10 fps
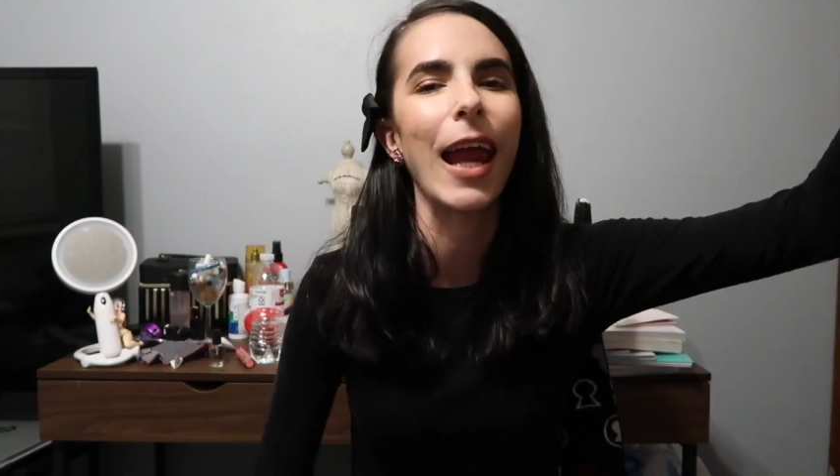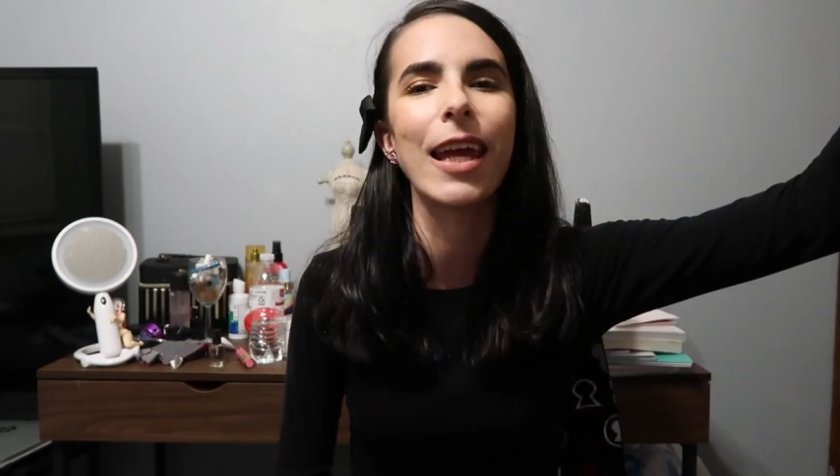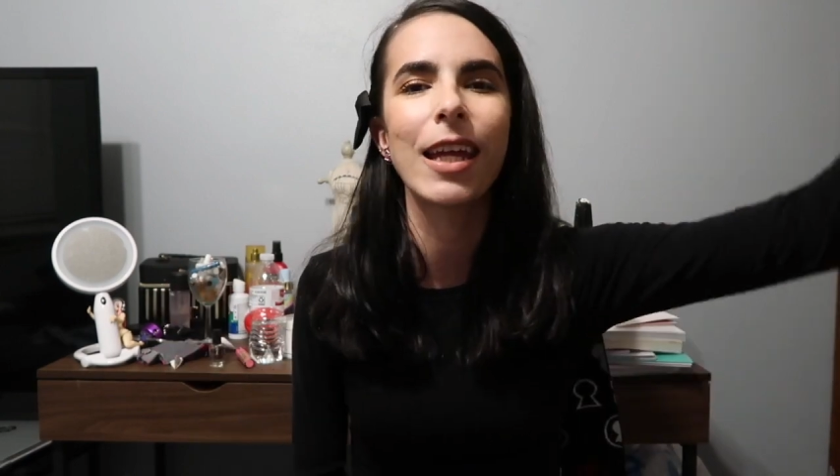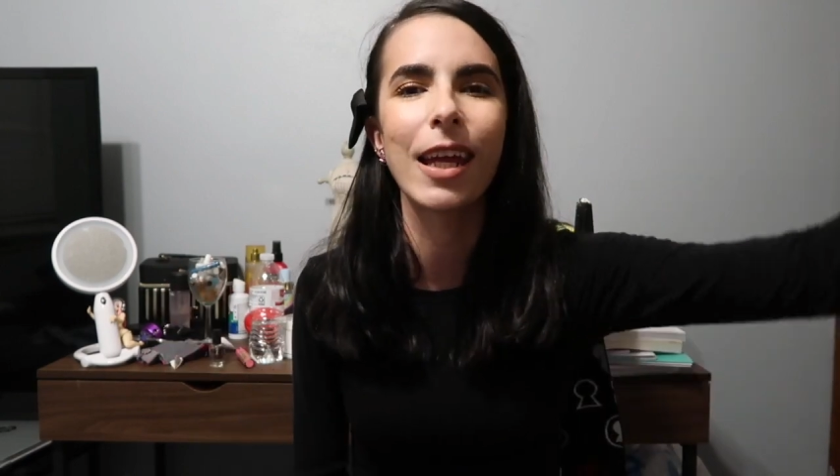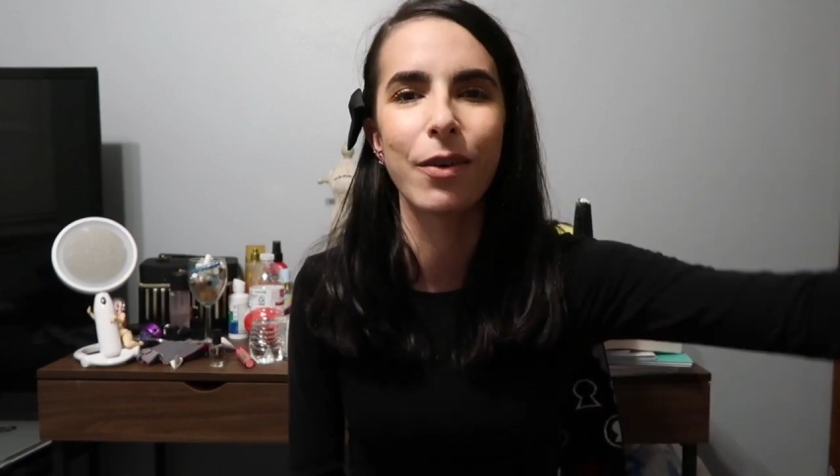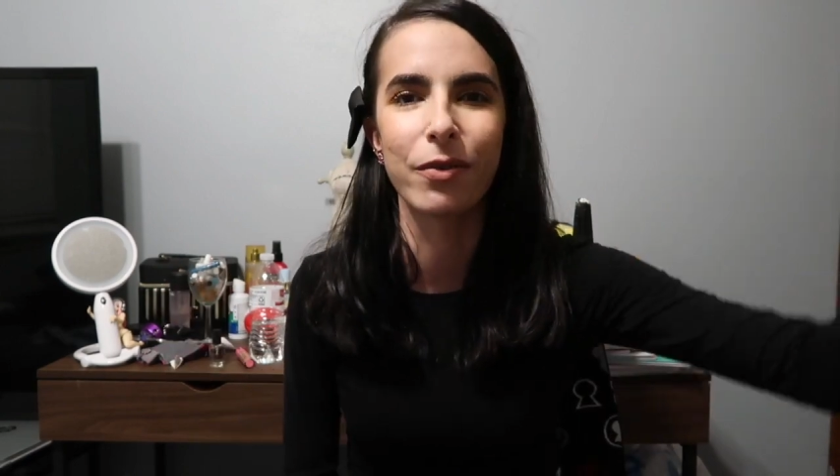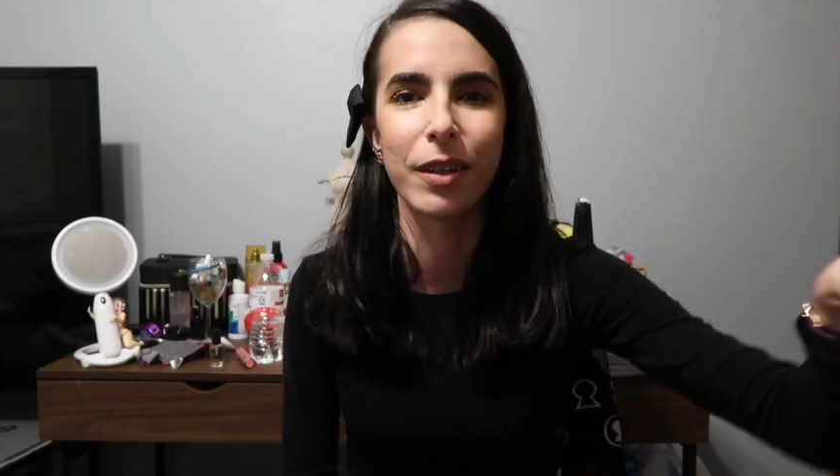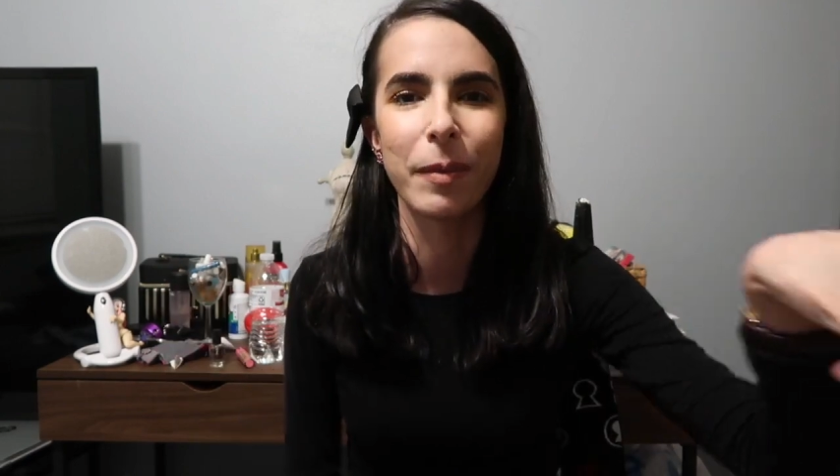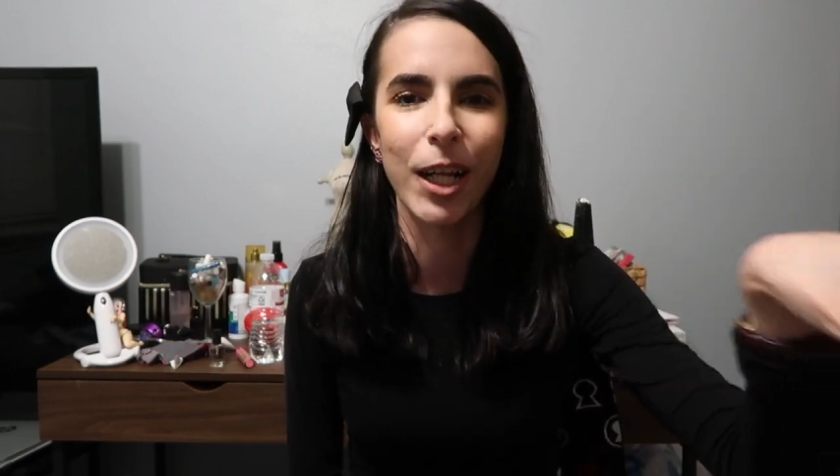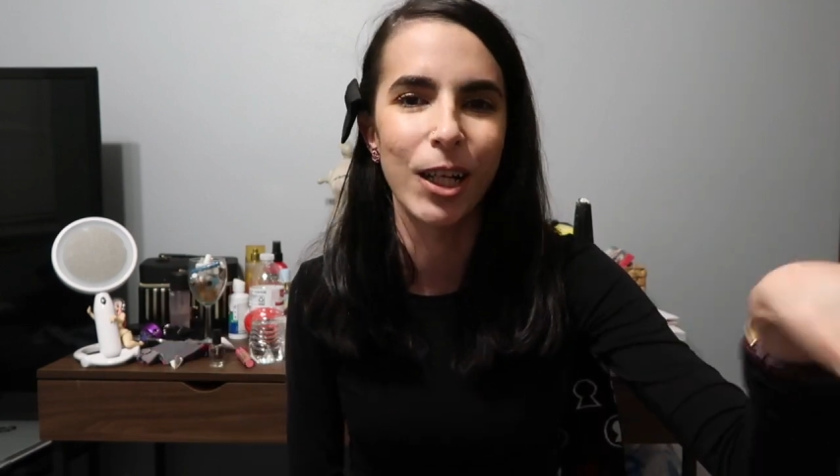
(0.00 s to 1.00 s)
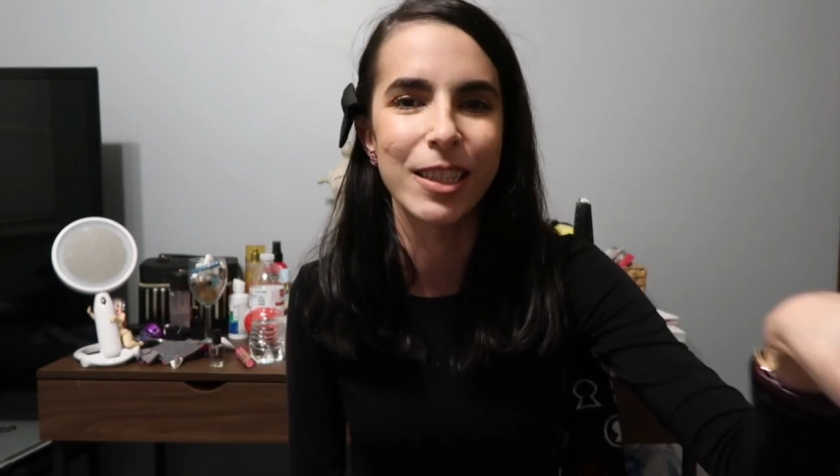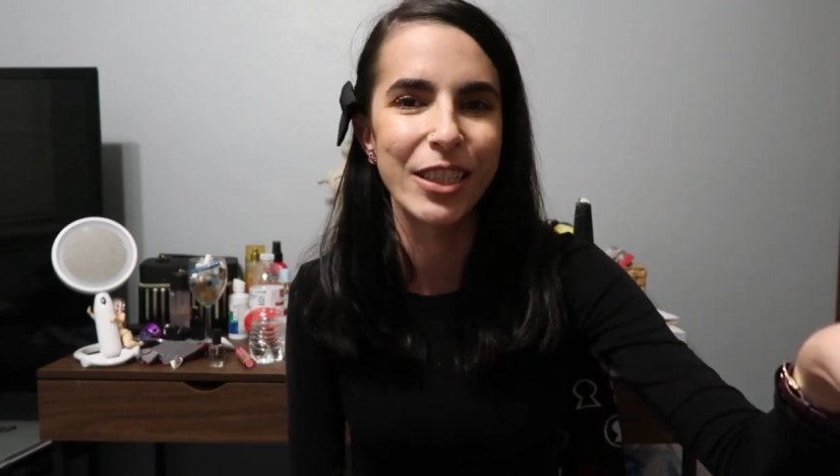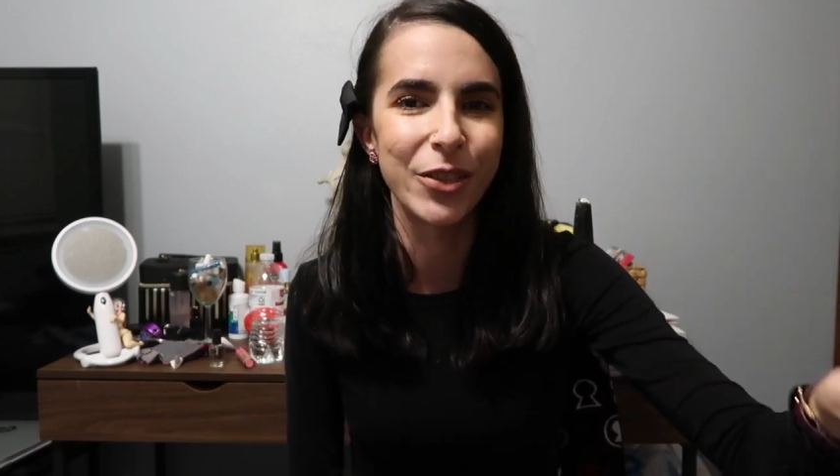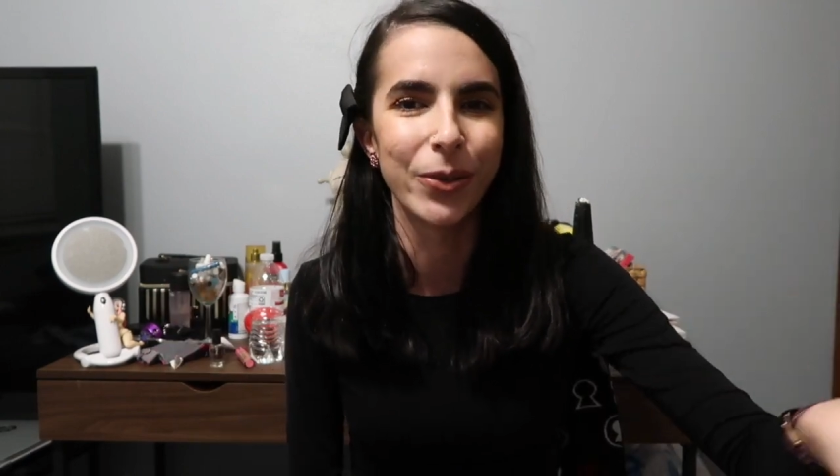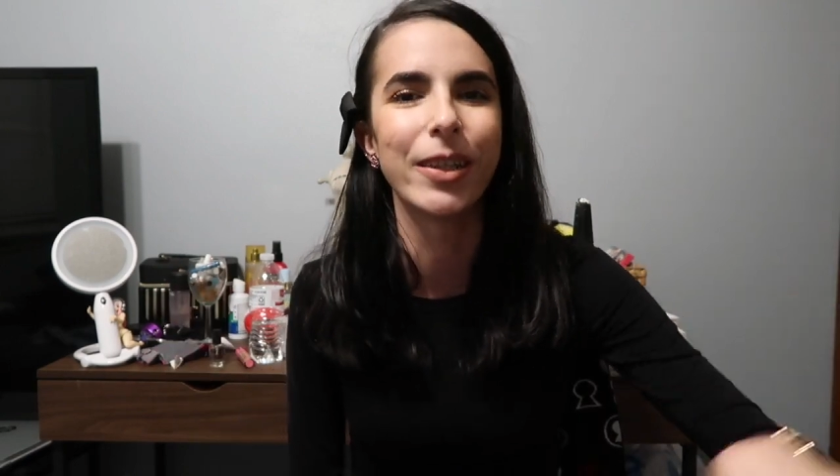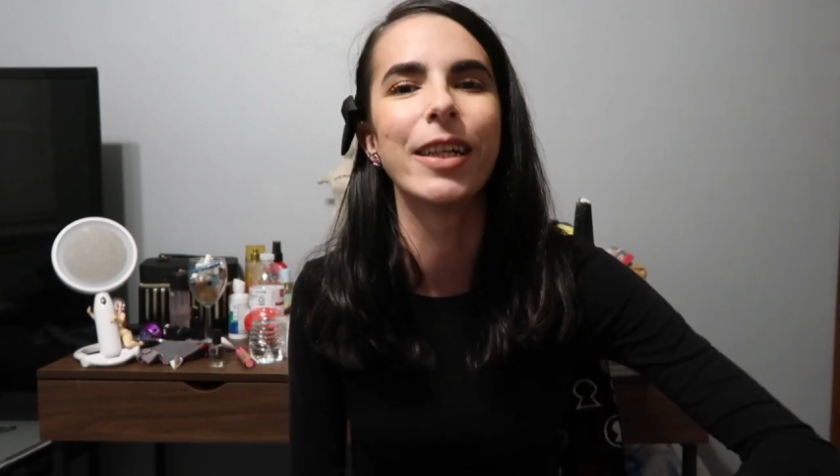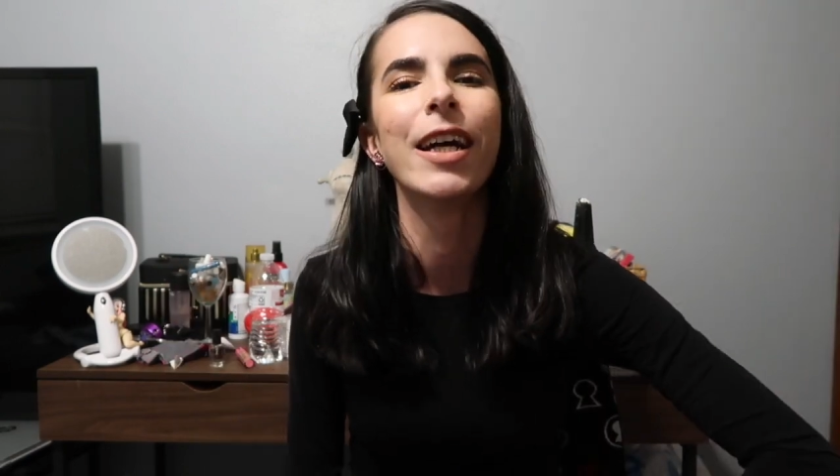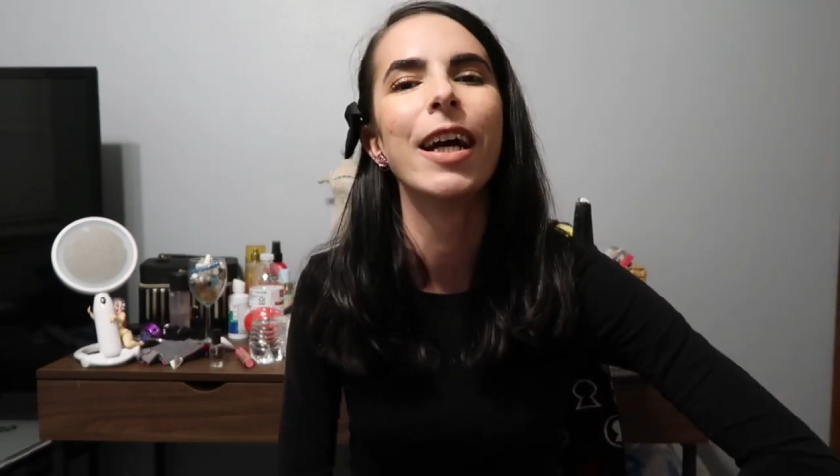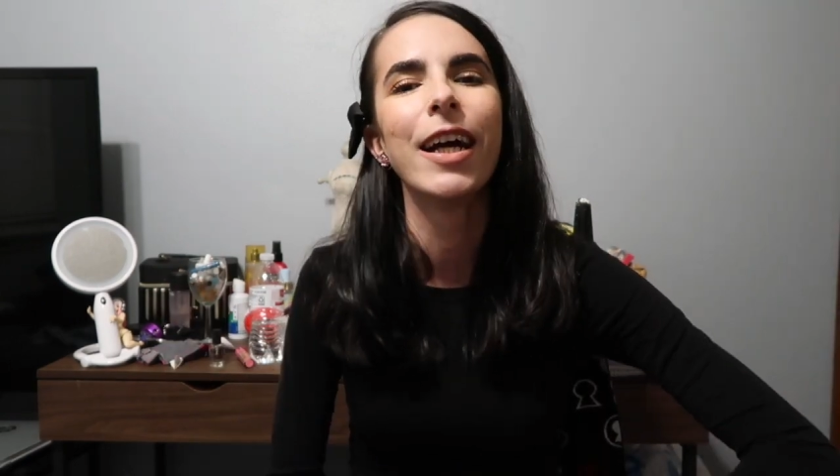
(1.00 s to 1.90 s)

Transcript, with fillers: hanging in front of my closet door